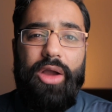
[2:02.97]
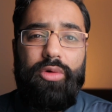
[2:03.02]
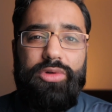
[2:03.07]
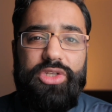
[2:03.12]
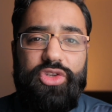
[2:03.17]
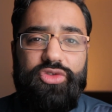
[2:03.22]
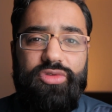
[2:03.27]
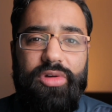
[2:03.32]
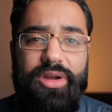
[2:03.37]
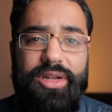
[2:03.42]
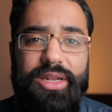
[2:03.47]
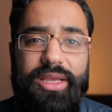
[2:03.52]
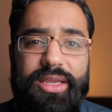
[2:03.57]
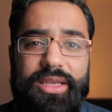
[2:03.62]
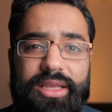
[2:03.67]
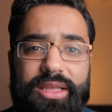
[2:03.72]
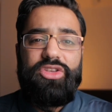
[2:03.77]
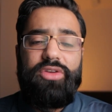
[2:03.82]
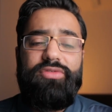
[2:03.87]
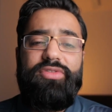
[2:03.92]
I was struggling.
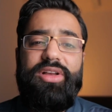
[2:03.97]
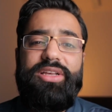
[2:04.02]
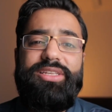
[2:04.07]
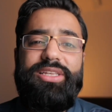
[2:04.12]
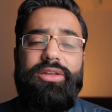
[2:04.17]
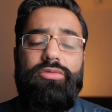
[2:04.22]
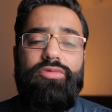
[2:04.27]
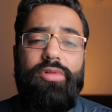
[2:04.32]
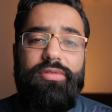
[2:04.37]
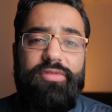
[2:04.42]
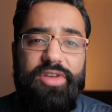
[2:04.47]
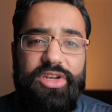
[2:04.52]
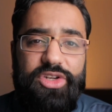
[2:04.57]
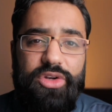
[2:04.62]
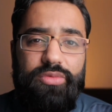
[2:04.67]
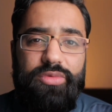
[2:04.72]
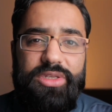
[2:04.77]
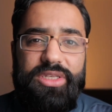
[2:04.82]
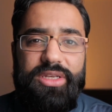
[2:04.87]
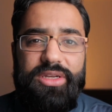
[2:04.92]
So firstly,
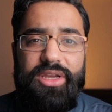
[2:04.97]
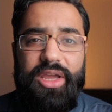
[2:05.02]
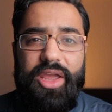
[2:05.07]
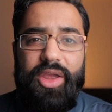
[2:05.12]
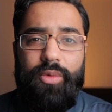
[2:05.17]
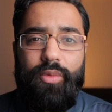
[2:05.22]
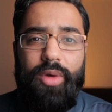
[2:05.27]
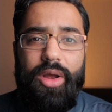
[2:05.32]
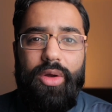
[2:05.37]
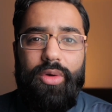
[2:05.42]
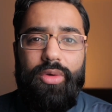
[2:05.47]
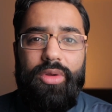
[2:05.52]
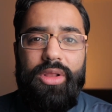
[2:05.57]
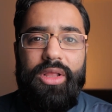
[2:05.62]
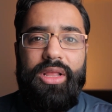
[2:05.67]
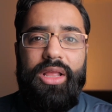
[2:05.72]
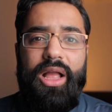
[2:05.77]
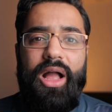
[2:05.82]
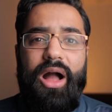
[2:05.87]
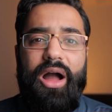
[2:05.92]
revision wasn't going well.
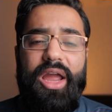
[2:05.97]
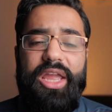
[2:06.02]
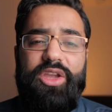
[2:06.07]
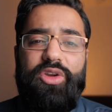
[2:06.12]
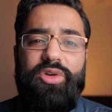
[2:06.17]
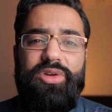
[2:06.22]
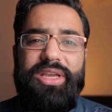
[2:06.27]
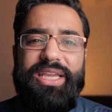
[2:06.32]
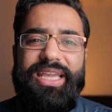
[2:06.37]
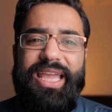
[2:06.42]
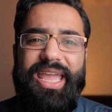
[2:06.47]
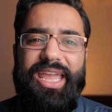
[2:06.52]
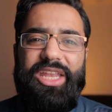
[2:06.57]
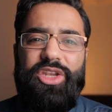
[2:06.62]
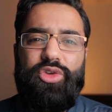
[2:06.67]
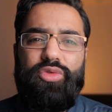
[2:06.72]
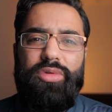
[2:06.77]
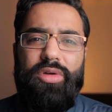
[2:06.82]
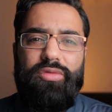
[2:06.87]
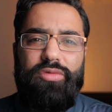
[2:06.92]
I couldn't get
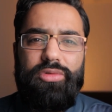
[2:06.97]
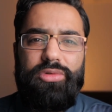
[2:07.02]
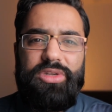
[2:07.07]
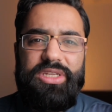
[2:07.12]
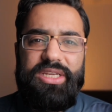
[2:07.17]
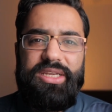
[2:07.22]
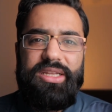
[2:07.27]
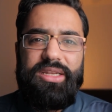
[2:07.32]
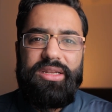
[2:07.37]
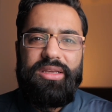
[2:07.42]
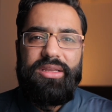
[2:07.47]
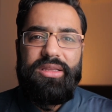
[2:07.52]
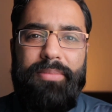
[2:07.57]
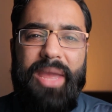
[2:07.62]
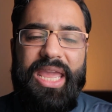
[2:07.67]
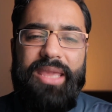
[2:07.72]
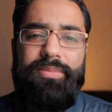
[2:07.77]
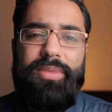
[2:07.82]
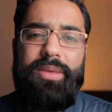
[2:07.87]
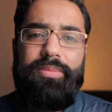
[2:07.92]
into a routine.
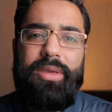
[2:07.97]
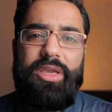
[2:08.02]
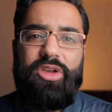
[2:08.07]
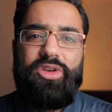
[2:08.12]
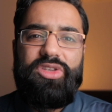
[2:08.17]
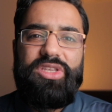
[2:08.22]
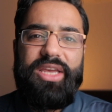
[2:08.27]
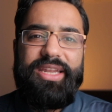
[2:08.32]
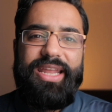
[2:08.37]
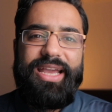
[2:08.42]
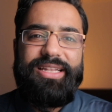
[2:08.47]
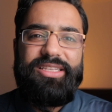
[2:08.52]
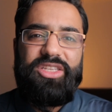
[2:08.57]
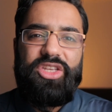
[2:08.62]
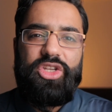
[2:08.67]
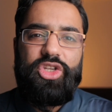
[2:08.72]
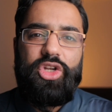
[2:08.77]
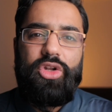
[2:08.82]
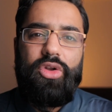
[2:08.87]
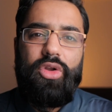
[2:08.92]
Maybe because I'd had
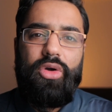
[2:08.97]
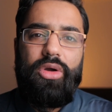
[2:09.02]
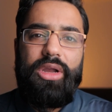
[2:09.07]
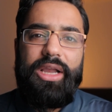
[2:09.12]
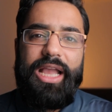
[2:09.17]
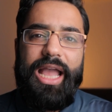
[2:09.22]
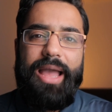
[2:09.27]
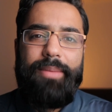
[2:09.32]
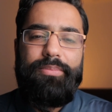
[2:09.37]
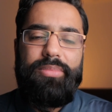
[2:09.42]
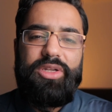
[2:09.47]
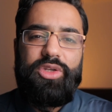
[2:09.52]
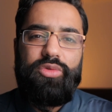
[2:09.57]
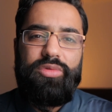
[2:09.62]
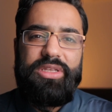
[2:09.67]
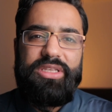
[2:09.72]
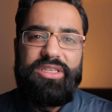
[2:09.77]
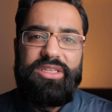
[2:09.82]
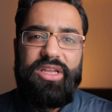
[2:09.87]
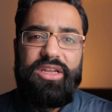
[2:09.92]
such a long gap
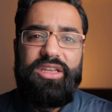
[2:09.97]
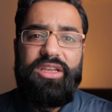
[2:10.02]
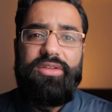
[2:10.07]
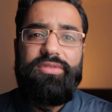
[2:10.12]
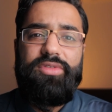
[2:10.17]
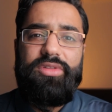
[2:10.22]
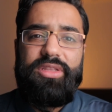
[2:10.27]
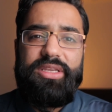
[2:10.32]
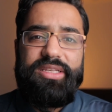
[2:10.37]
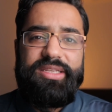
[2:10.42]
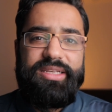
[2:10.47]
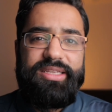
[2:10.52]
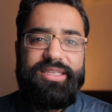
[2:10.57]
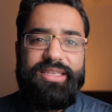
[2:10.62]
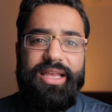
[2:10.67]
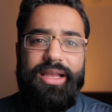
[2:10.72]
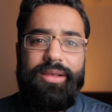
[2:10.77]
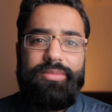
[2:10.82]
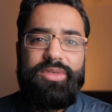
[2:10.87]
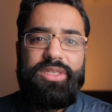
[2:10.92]
between studying for these
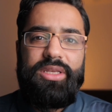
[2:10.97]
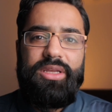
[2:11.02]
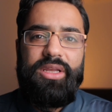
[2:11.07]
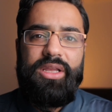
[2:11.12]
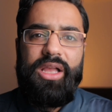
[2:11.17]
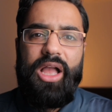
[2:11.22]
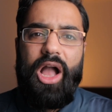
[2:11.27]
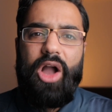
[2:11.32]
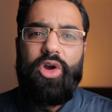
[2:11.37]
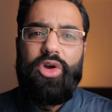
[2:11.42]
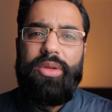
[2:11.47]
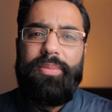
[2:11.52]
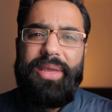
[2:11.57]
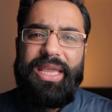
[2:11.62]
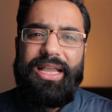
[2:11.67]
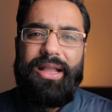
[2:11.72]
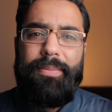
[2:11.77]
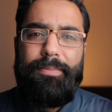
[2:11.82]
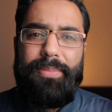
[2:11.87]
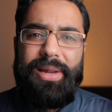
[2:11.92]
exams, I got a
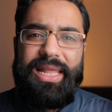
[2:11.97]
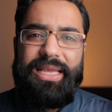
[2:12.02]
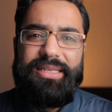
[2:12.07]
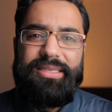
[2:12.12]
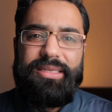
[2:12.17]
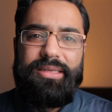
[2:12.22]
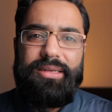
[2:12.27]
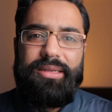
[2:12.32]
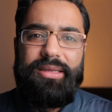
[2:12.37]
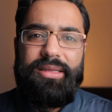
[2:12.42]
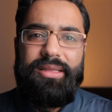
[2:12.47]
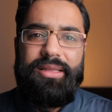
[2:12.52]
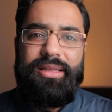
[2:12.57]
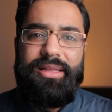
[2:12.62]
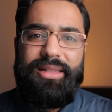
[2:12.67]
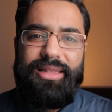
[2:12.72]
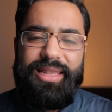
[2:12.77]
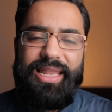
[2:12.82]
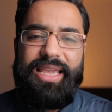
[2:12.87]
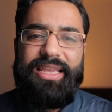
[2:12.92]
bit complacent,
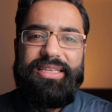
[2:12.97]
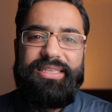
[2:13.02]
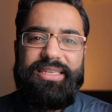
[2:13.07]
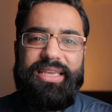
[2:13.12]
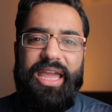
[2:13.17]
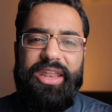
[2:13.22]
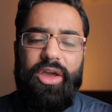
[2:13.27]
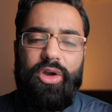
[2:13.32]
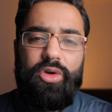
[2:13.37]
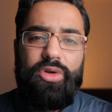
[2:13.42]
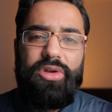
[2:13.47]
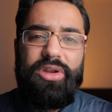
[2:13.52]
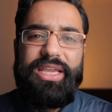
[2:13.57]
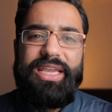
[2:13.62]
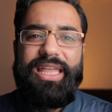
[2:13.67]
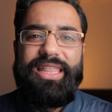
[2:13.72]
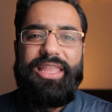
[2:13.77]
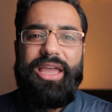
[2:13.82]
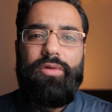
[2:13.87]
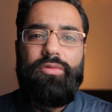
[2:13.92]
lazy, and I couldn't
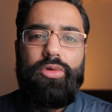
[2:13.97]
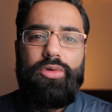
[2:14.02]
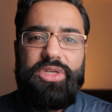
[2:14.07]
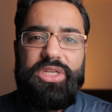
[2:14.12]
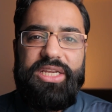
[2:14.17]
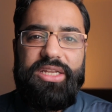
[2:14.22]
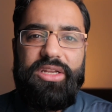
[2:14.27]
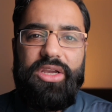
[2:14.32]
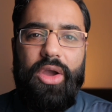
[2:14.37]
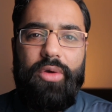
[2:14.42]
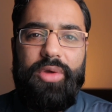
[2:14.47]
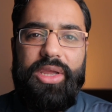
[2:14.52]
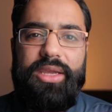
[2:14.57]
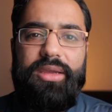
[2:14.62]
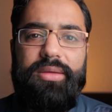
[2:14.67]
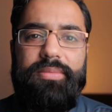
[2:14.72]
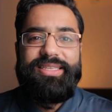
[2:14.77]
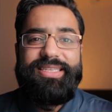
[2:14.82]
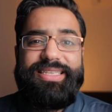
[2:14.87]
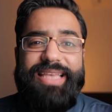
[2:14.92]
get that routine going.
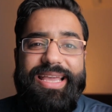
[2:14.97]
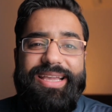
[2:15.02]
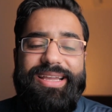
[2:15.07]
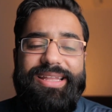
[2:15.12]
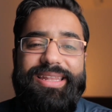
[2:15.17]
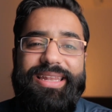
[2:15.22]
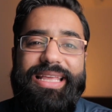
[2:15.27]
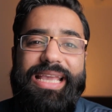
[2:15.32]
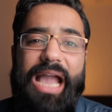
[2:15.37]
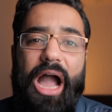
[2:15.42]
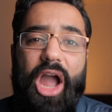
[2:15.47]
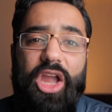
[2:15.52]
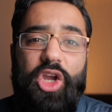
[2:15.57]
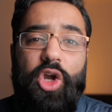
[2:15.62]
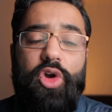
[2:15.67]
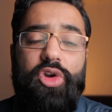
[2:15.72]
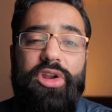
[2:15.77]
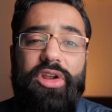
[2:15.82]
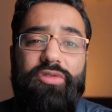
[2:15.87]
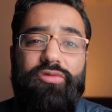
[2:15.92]
Secondly, I
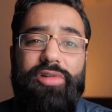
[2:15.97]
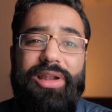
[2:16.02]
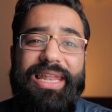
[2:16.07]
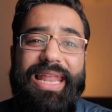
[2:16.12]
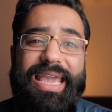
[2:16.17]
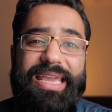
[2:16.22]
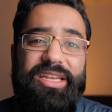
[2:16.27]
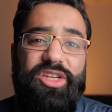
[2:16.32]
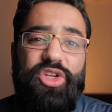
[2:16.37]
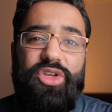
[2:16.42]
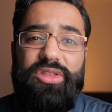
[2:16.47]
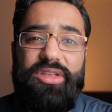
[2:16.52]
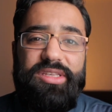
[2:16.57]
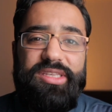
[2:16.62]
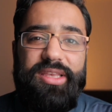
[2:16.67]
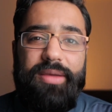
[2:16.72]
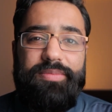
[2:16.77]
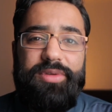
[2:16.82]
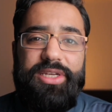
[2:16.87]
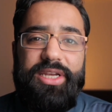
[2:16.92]
couldn't relate to the
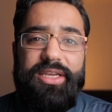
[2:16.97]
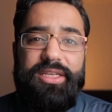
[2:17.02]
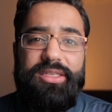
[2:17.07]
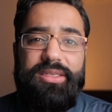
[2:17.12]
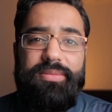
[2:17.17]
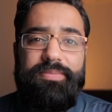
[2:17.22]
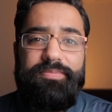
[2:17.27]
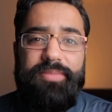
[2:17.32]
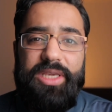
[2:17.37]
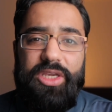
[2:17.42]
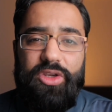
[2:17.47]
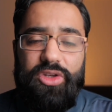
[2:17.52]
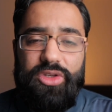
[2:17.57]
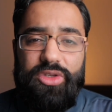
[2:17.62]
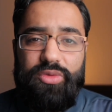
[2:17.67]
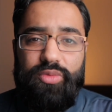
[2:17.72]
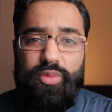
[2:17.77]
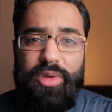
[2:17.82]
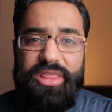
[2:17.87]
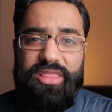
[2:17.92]
subjects
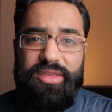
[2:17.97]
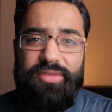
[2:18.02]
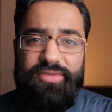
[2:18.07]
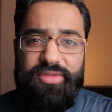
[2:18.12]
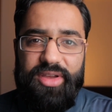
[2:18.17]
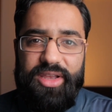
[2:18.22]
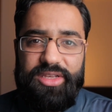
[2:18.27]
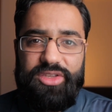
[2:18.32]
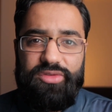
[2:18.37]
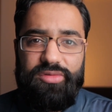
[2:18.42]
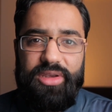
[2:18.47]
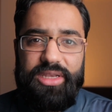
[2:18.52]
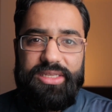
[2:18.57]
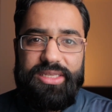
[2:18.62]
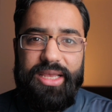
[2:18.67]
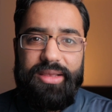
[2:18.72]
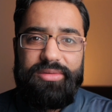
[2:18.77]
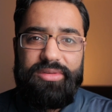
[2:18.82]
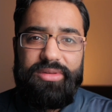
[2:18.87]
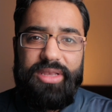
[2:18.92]
because with the first 3
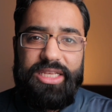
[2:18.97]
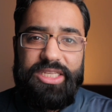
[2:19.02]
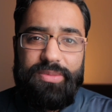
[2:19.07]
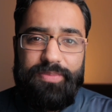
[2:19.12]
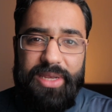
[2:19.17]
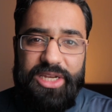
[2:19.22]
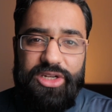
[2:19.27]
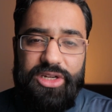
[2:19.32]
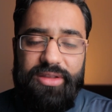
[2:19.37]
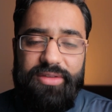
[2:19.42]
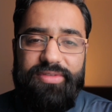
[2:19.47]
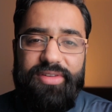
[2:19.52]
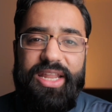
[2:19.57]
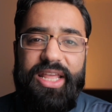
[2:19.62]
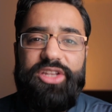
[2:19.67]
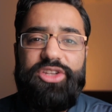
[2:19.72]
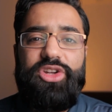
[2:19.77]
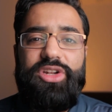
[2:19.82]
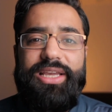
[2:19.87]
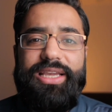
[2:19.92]
exams, especially
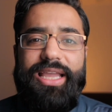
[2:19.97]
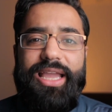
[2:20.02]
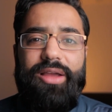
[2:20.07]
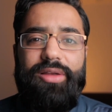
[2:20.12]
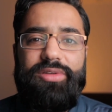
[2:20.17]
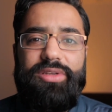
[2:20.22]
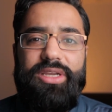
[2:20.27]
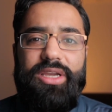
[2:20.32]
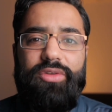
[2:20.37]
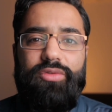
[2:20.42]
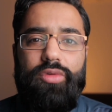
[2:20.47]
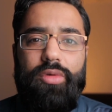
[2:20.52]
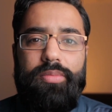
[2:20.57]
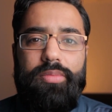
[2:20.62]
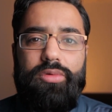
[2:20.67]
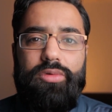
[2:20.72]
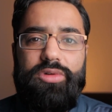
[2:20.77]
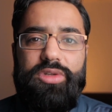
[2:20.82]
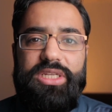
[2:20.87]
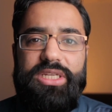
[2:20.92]
financial accounting and
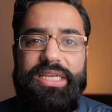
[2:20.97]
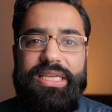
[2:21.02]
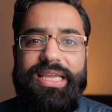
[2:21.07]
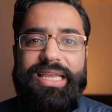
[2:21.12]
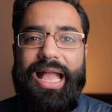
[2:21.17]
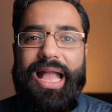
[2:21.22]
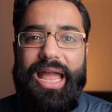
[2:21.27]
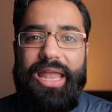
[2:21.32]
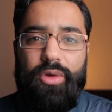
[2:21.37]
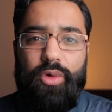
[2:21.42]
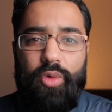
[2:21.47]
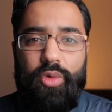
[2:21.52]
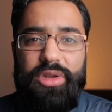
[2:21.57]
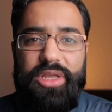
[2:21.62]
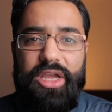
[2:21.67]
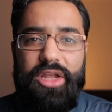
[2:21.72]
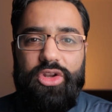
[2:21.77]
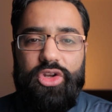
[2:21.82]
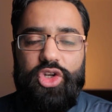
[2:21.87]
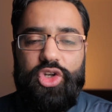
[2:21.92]
reporting and
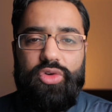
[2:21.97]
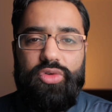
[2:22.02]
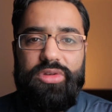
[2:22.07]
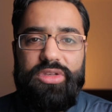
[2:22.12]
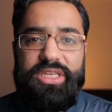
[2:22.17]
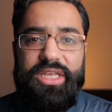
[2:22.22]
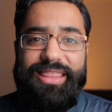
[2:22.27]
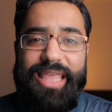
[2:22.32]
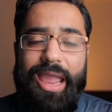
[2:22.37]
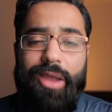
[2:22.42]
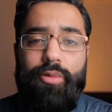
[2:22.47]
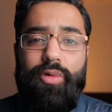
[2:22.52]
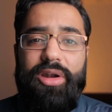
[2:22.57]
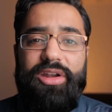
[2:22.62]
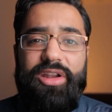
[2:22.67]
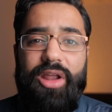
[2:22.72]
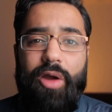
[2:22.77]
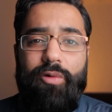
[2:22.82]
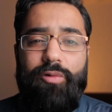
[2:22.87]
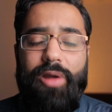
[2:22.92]
audit and assurance, they were
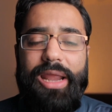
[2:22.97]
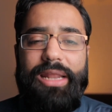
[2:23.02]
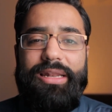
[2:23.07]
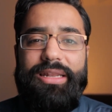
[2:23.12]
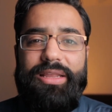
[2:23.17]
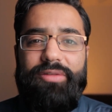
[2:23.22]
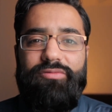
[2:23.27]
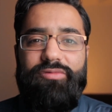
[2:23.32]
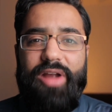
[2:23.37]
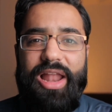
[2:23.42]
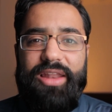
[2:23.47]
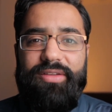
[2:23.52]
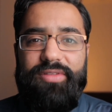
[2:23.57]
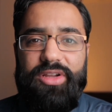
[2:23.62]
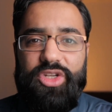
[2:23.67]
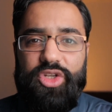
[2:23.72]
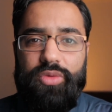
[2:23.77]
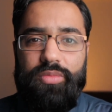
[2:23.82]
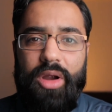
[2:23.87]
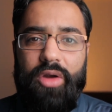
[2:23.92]
directly
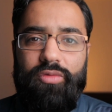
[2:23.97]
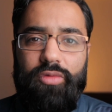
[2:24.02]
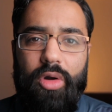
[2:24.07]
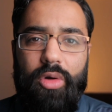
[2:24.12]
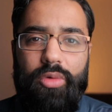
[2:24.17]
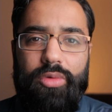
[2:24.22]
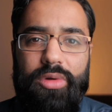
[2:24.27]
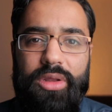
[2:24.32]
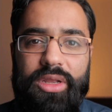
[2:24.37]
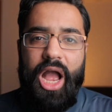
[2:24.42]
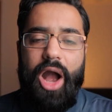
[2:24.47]
relevant to my role.